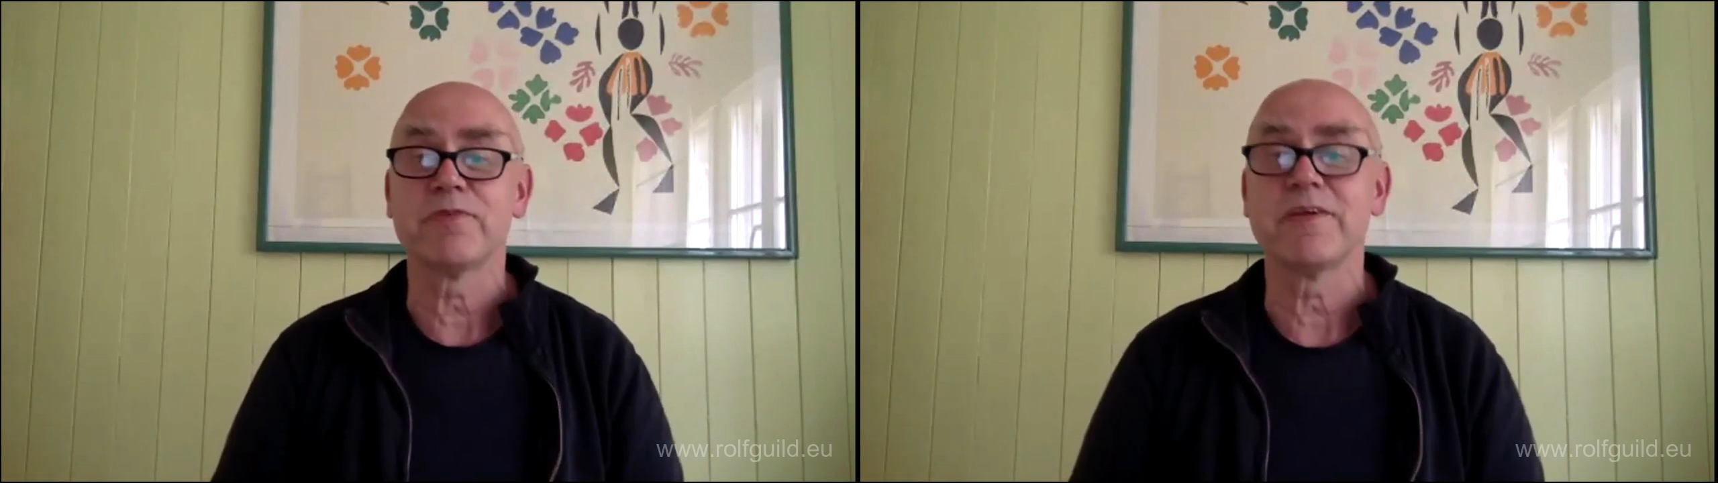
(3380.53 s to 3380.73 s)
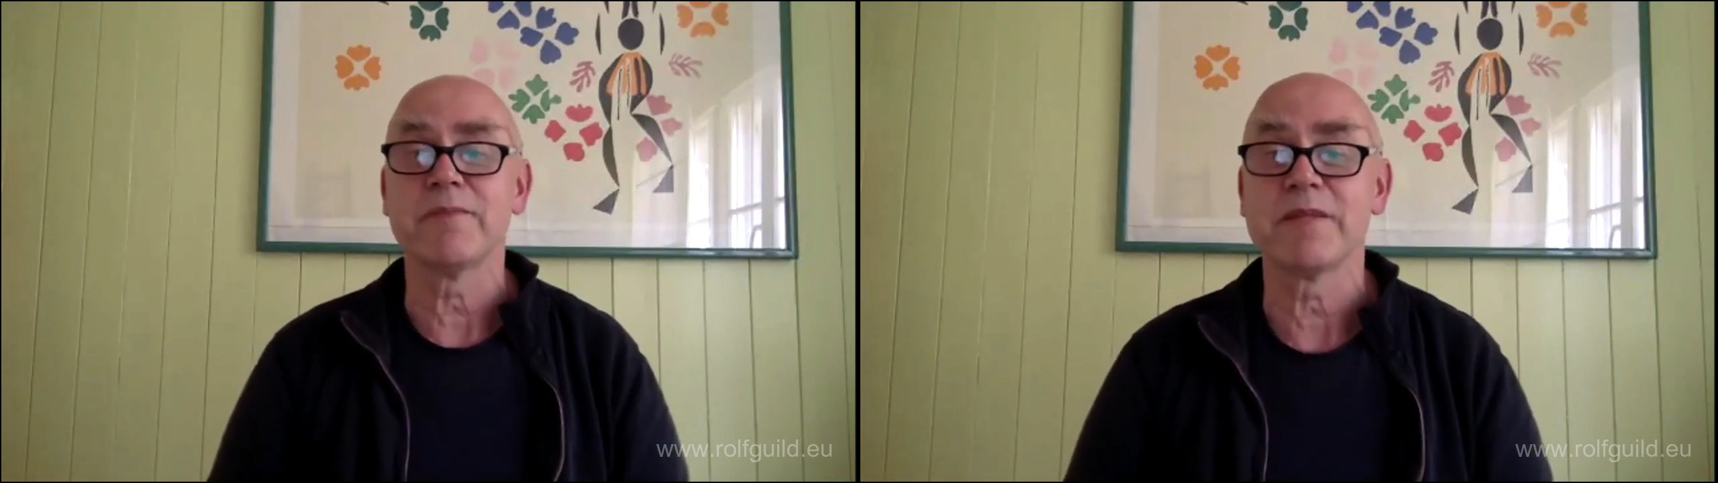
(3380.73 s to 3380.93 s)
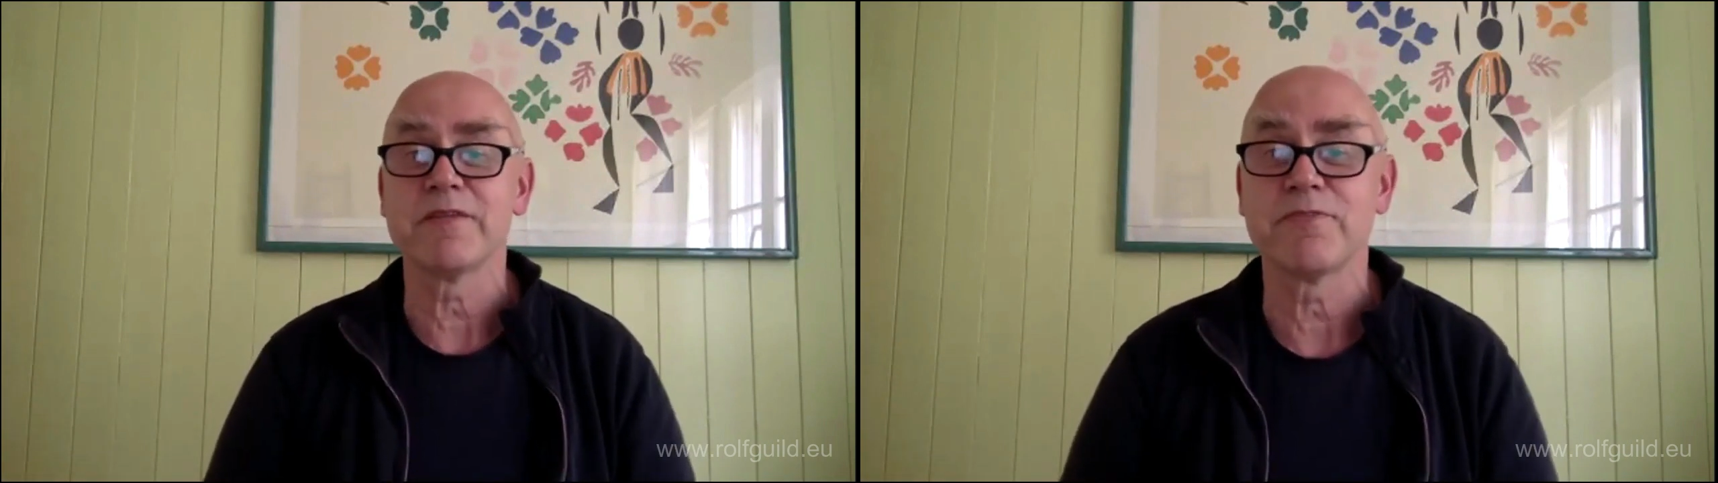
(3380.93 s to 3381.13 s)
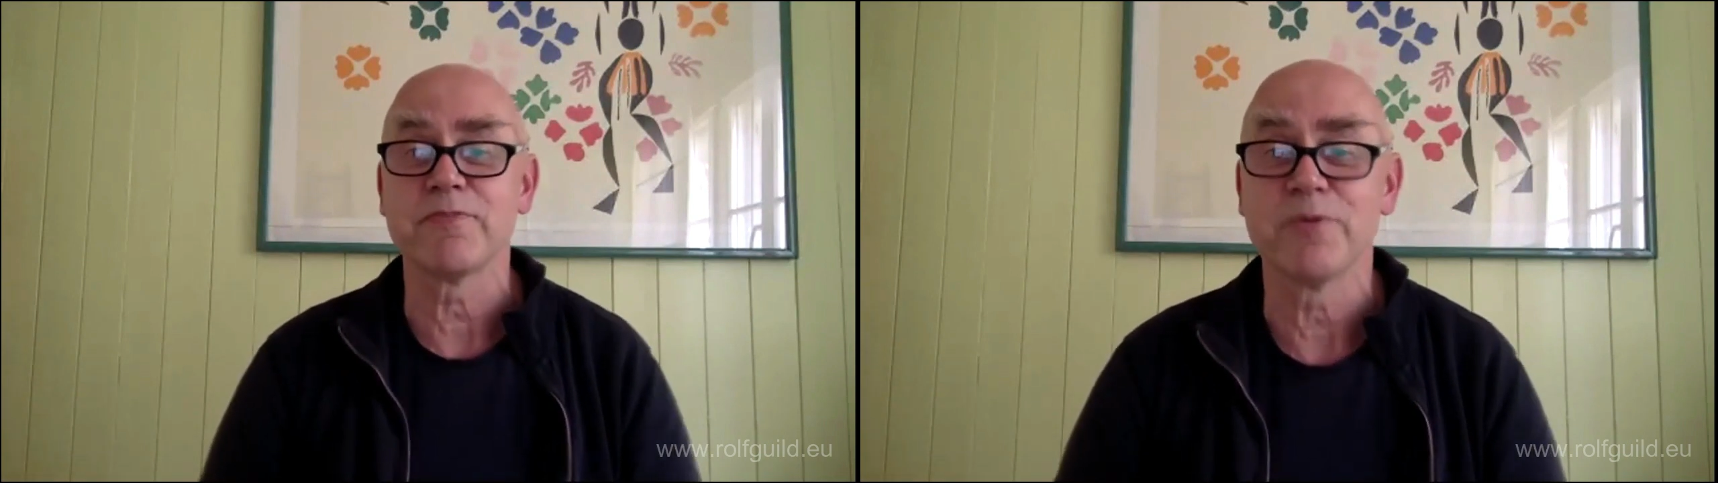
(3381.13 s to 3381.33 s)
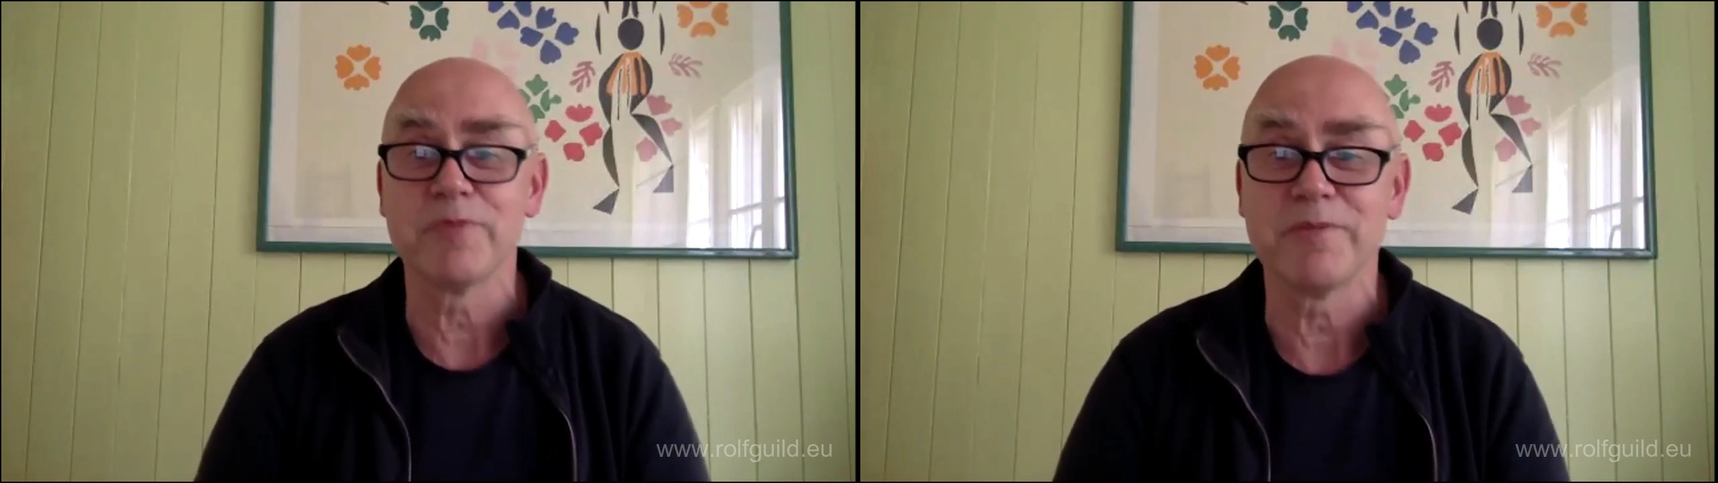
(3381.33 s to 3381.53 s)
him at this
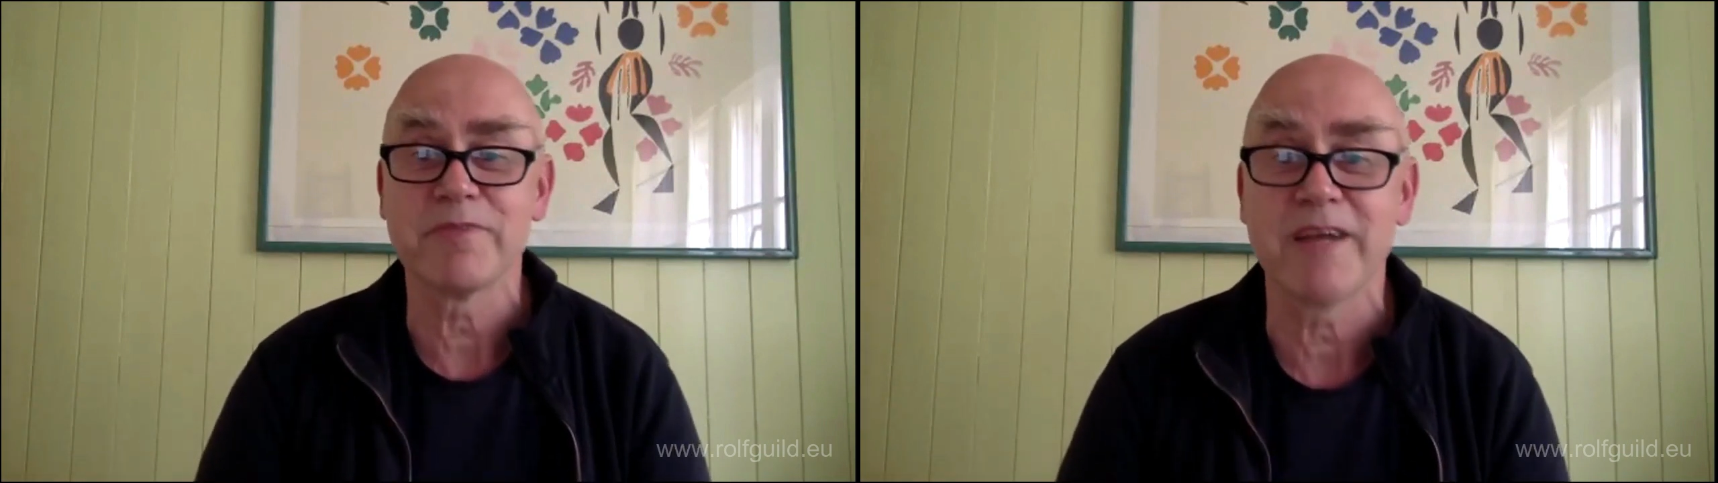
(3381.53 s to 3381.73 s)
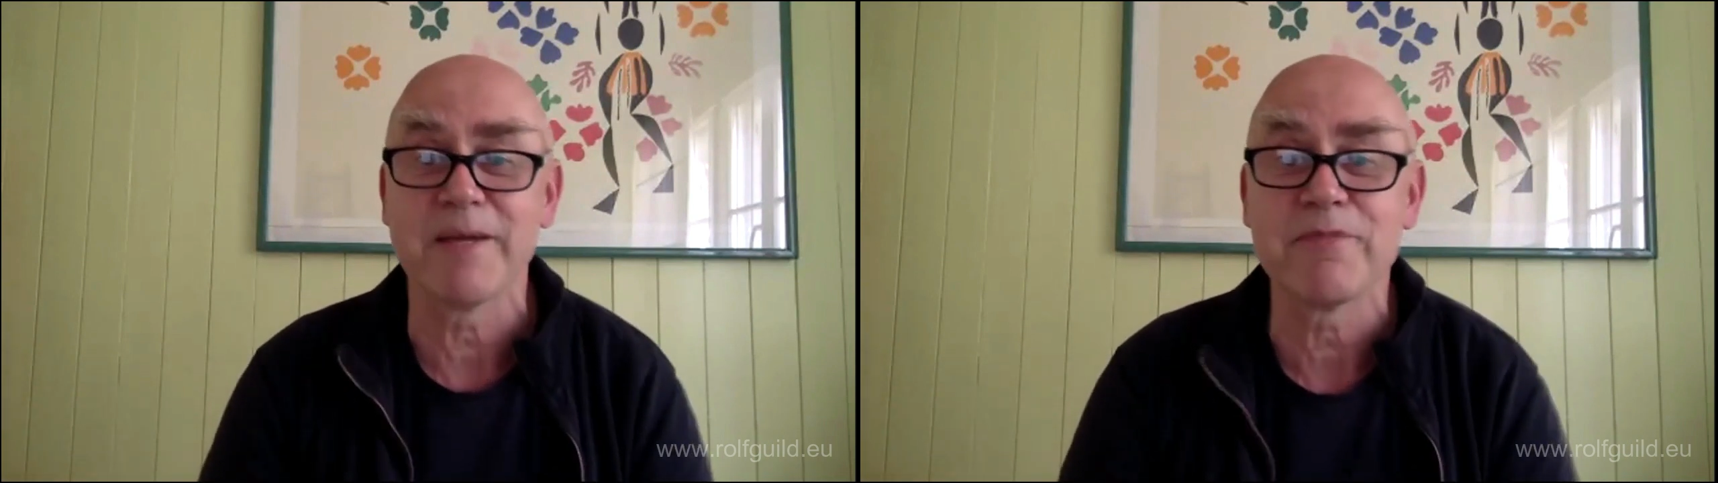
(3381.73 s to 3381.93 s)
moment in time.